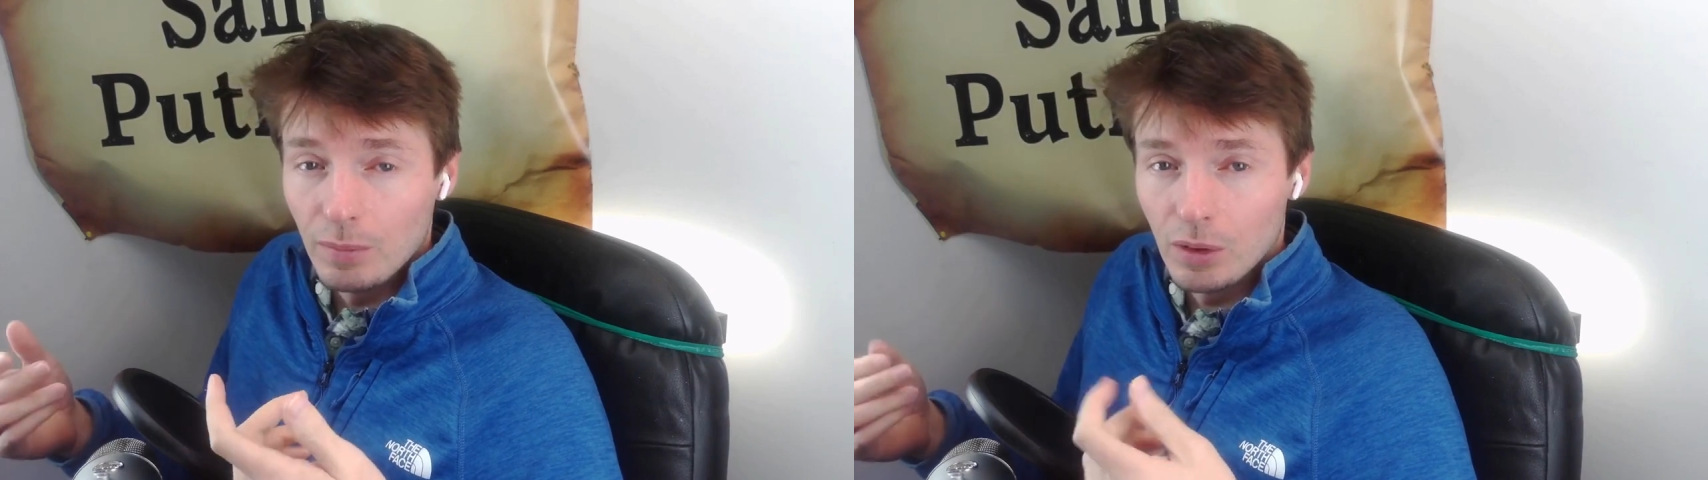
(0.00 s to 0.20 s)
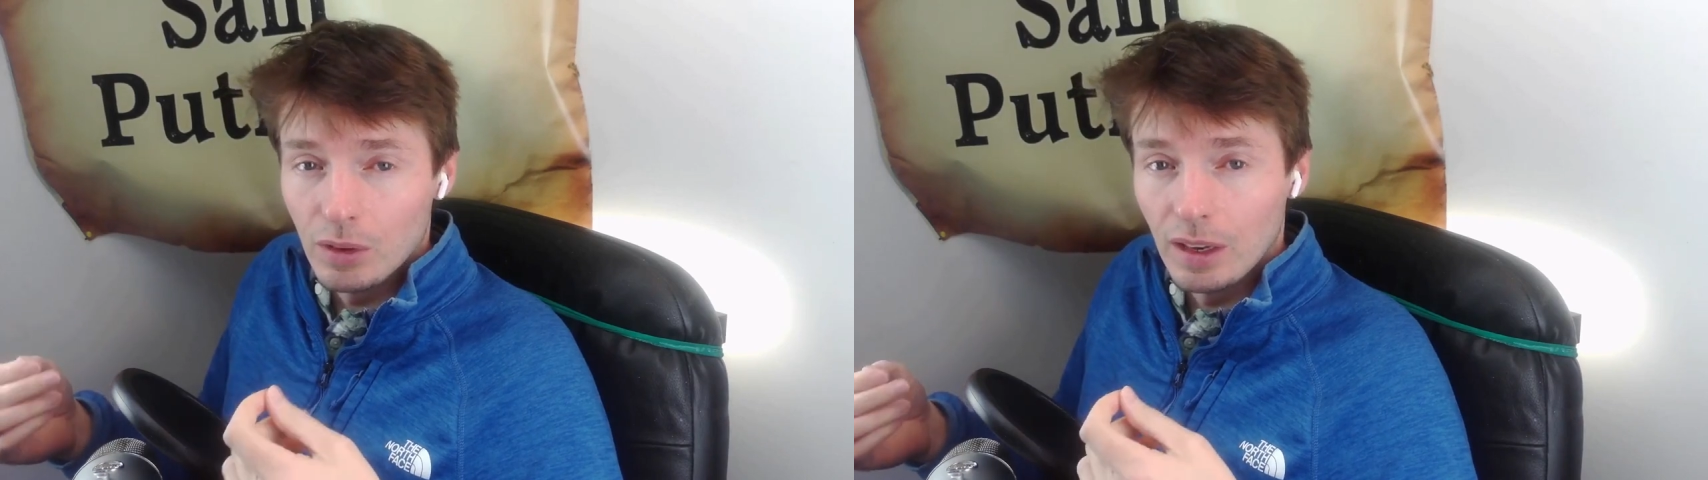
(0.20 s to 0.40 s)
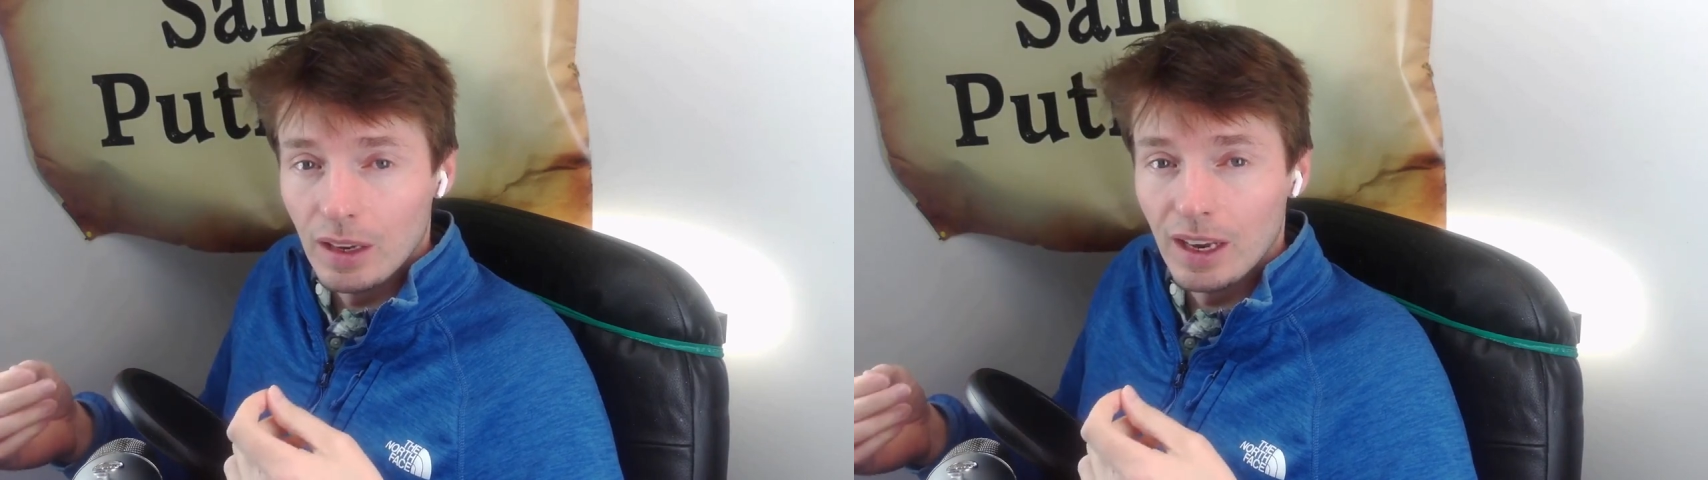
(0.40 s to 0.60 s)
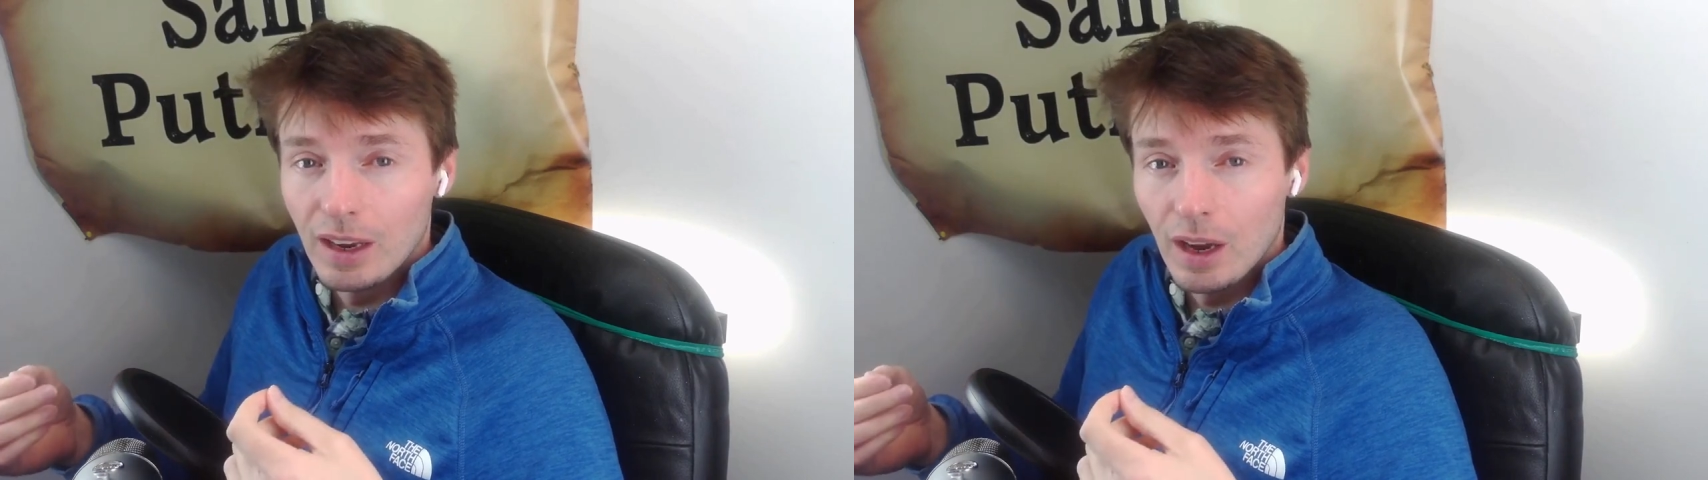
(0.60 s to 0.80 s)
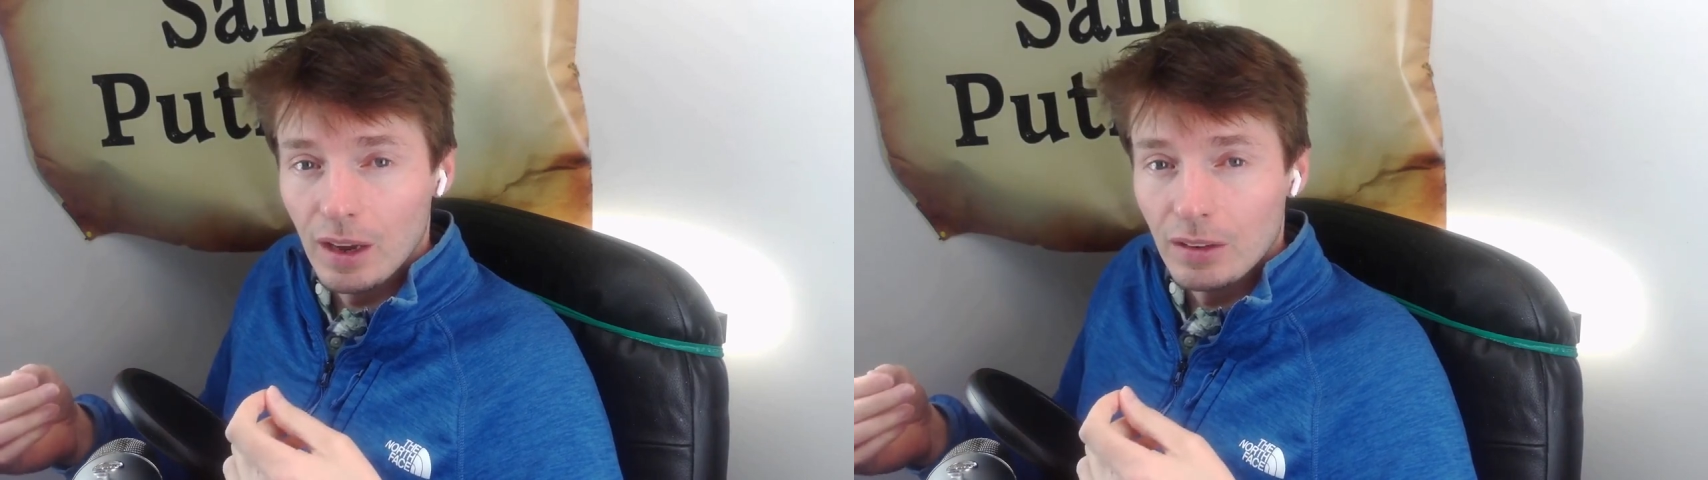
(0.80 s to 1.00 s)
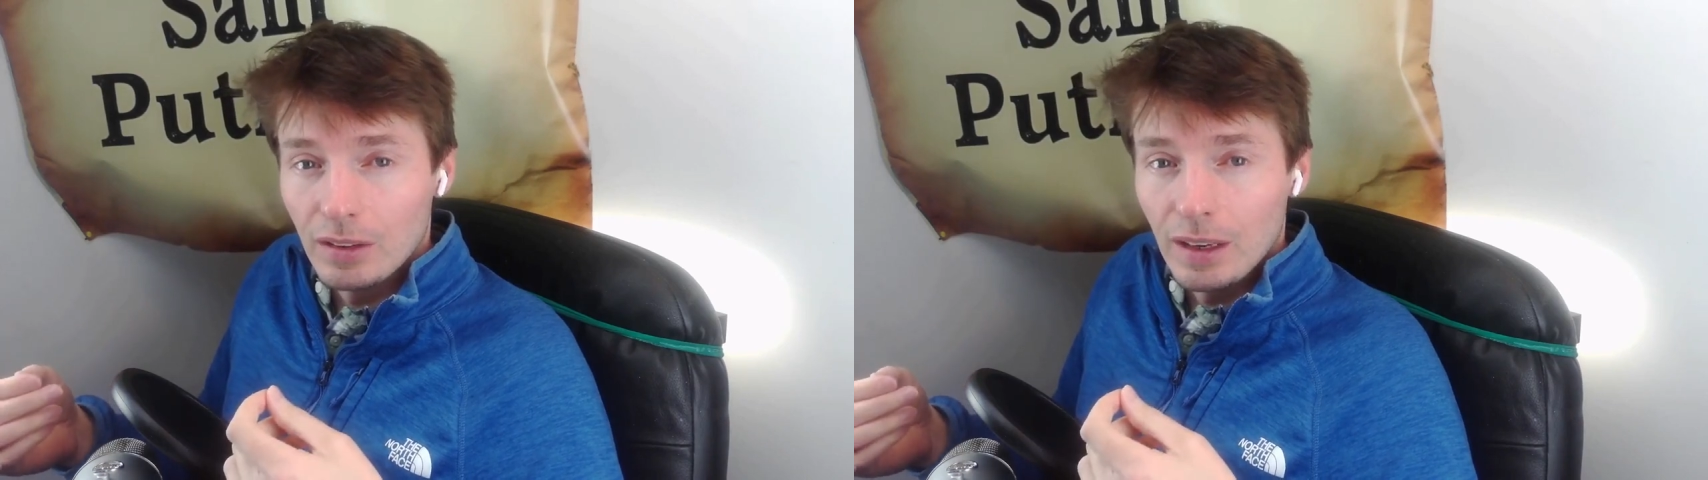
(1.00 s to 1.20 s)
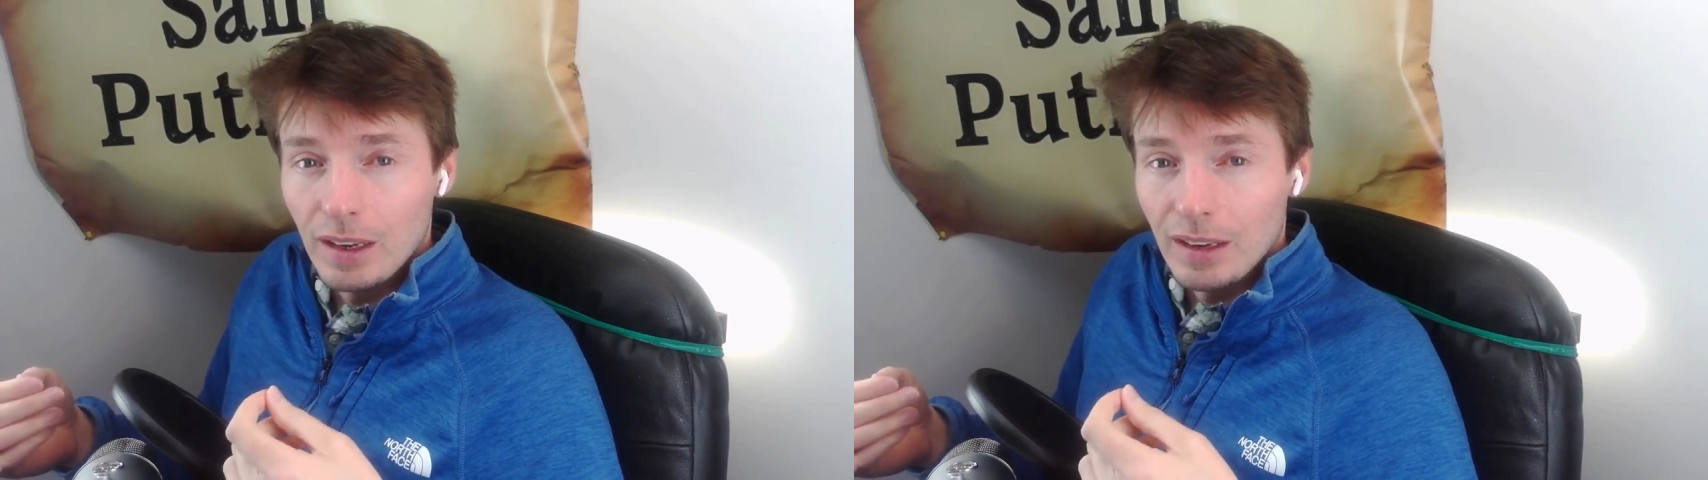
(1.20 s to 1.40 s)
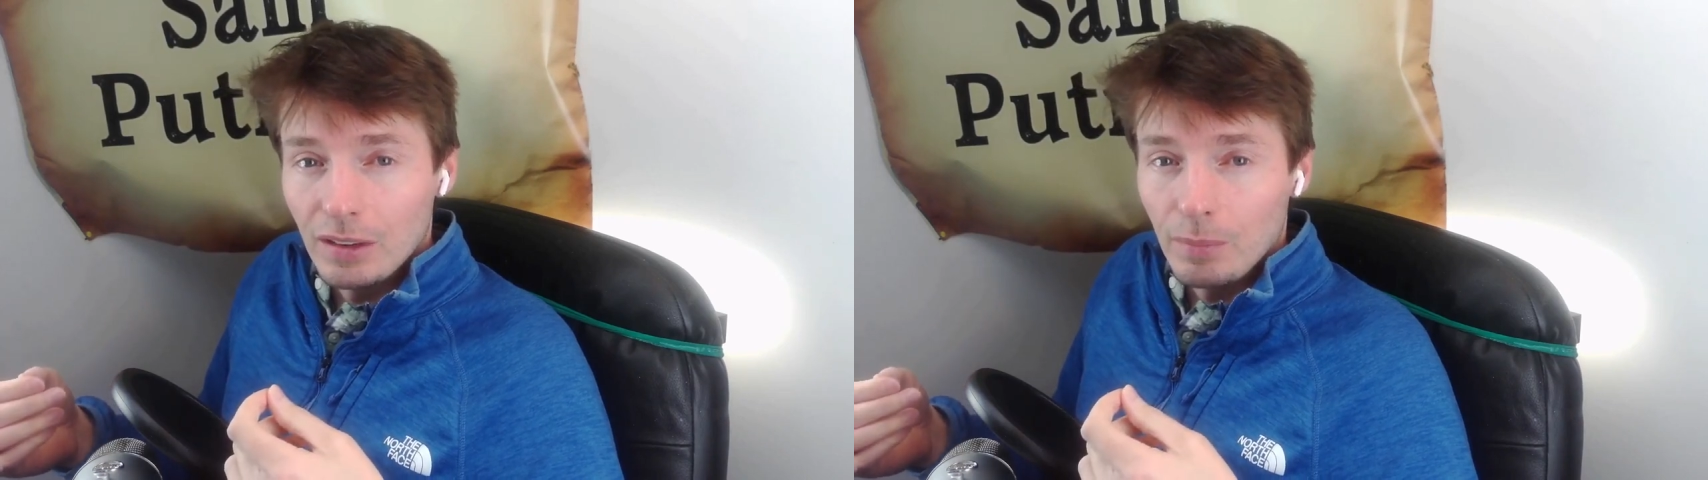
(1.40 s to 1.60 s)
community, and
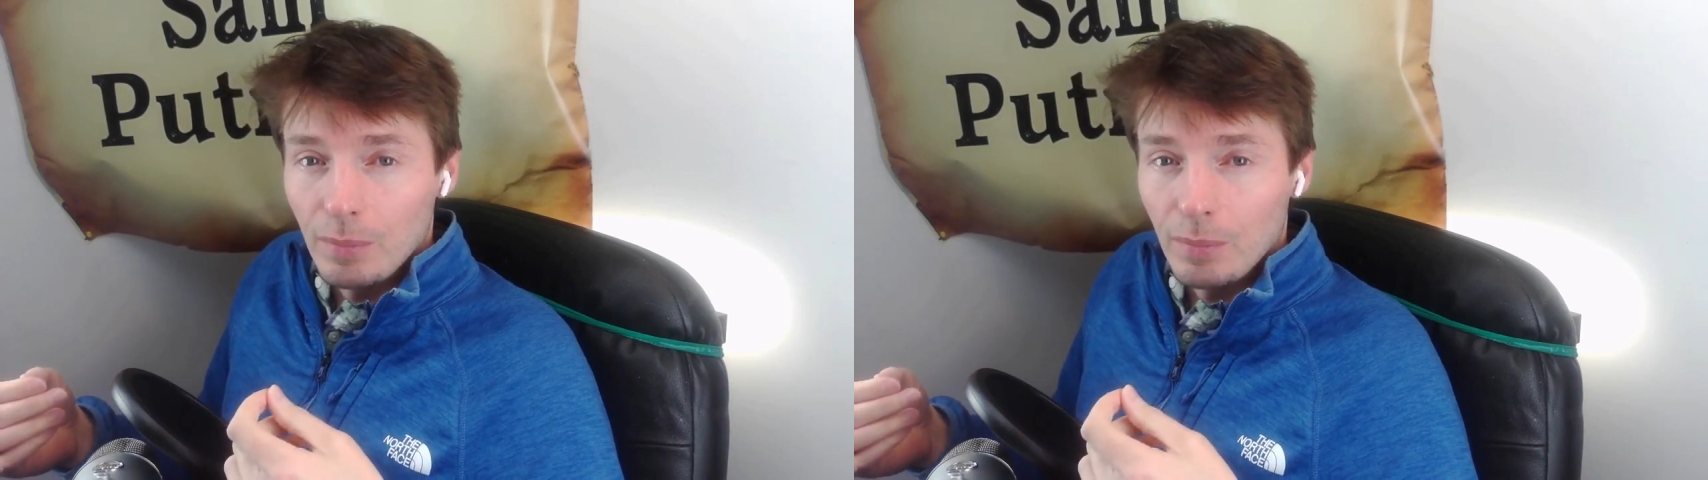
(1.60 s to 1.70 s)
honestly, it's